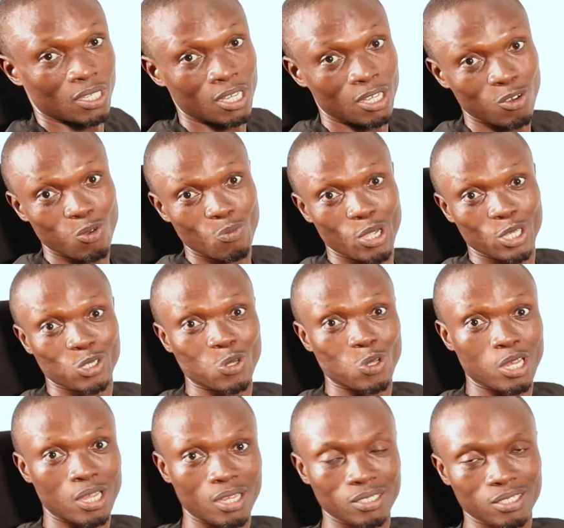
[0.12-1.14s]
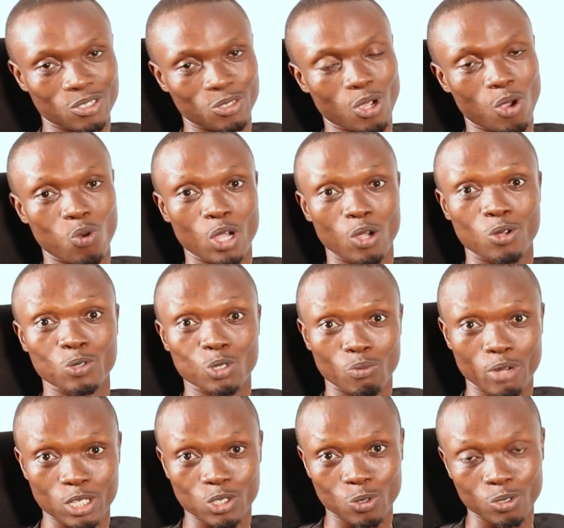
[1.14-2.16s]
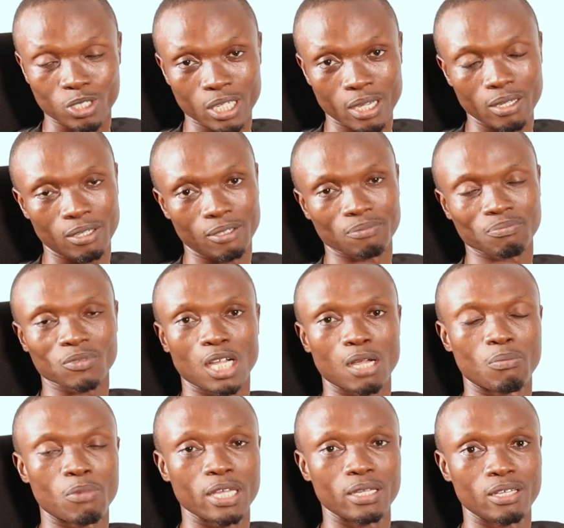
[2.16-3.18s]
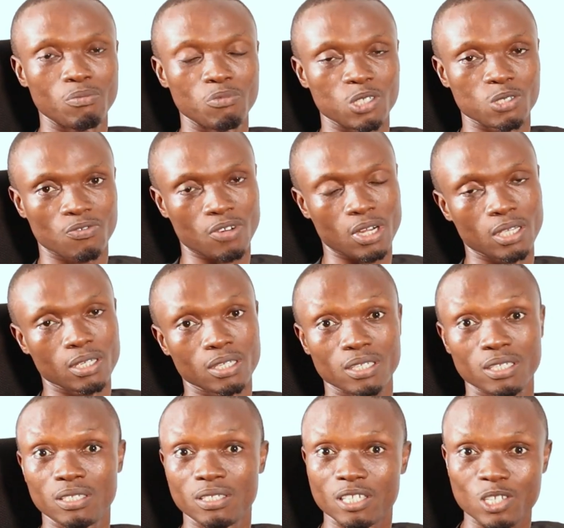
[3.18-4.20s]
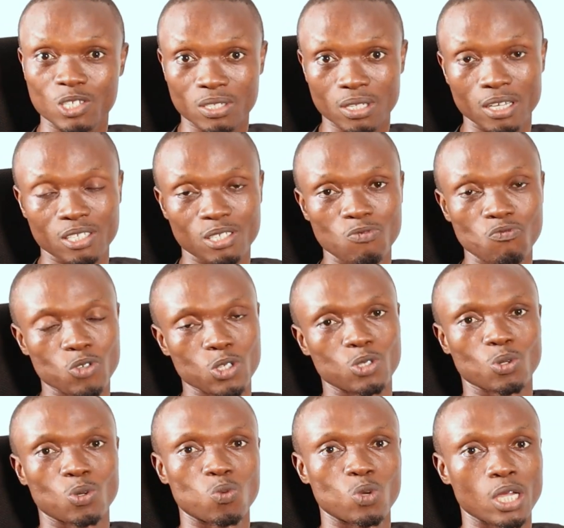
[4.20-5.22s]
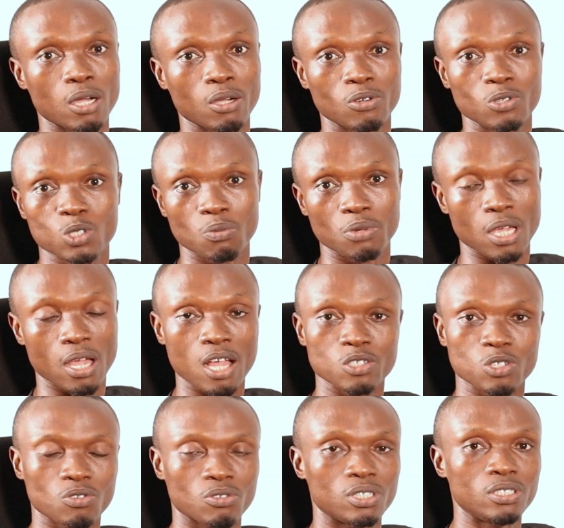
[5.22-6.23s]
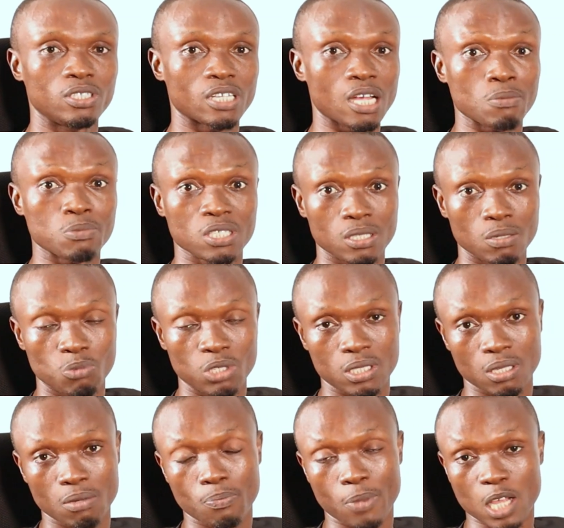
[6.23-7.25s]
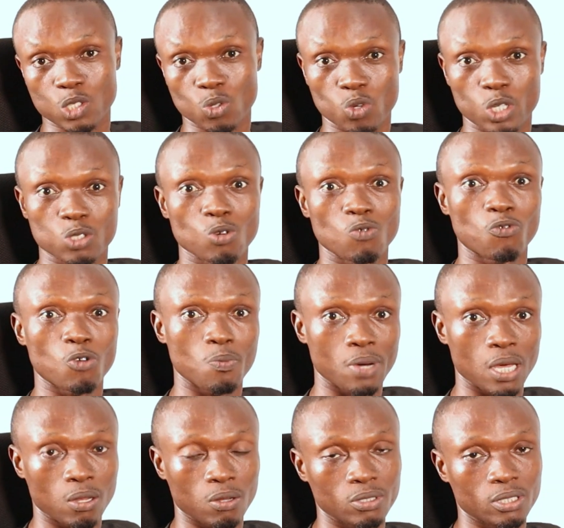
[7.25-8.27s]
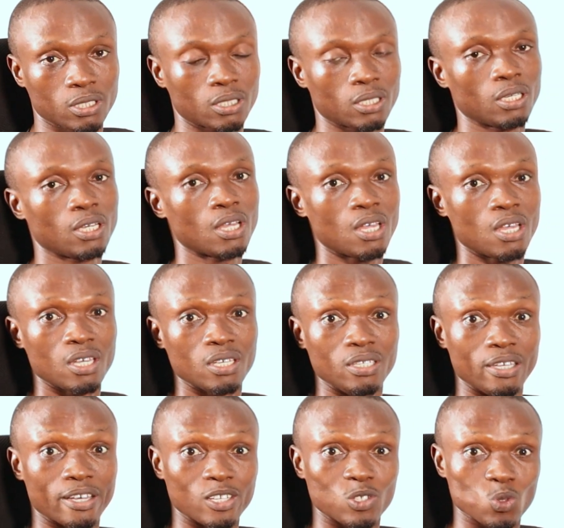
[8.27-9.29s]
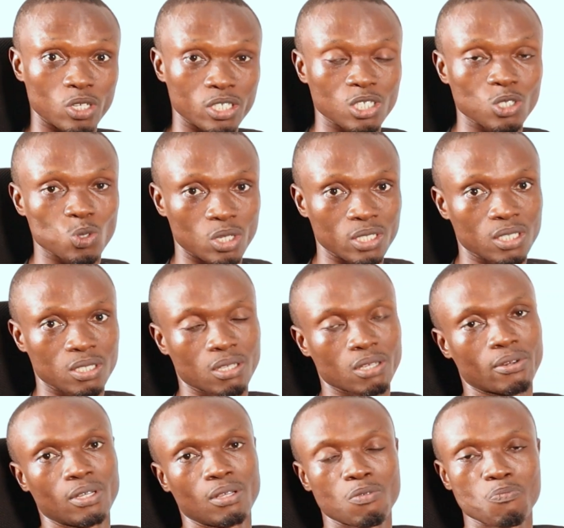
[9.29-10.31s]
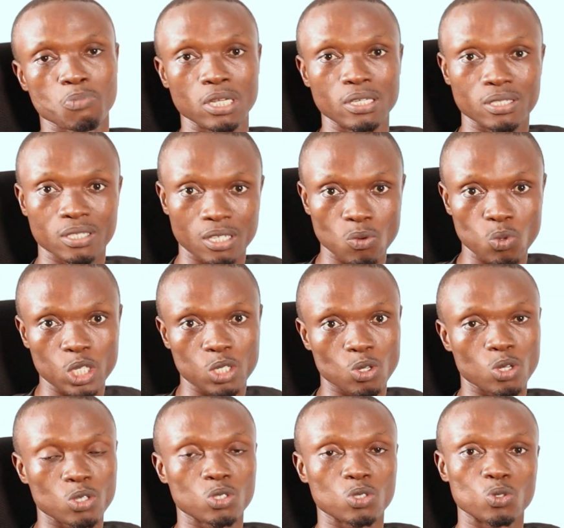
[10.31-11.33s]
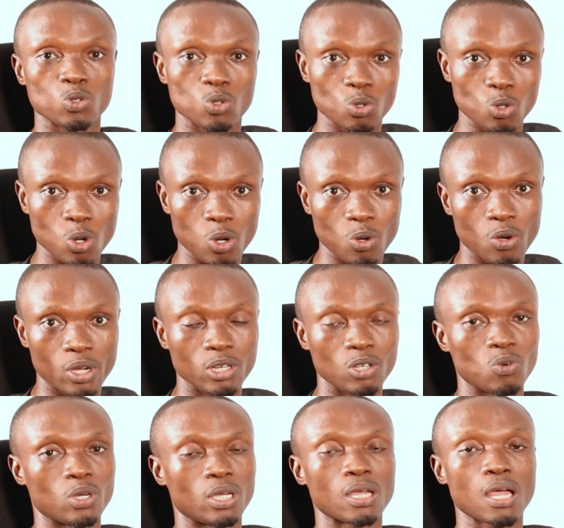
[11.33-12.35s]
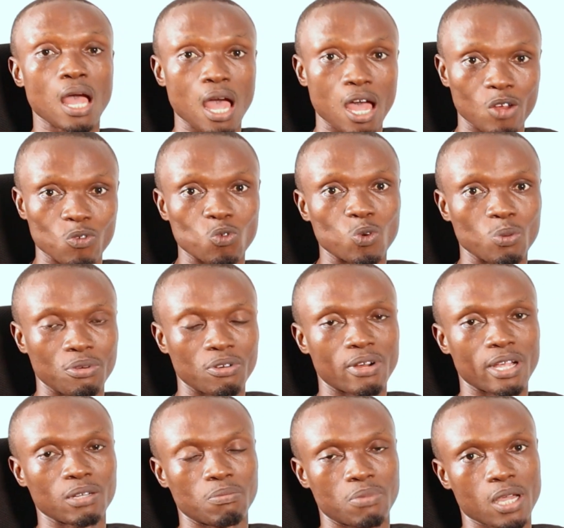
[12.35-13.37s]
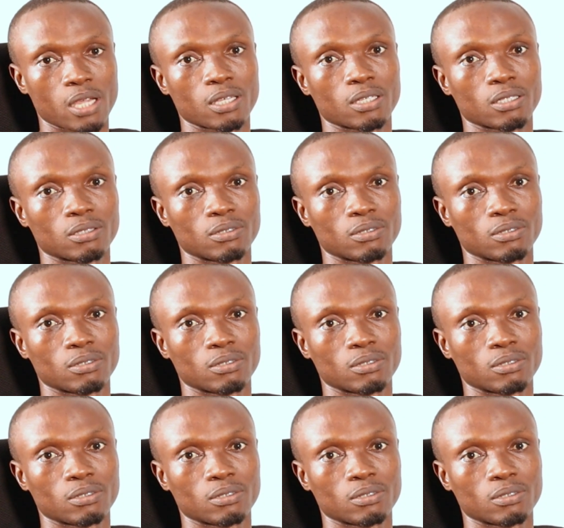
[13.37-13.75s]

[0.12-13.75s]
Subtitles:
Hello my scholars, you are welcome to my school channel and my name is Frank. In this lesson video, we are going to be answering JAMB CBT past question for biology year 2023. Please stay with us, do not go anywhere and we'll be right back.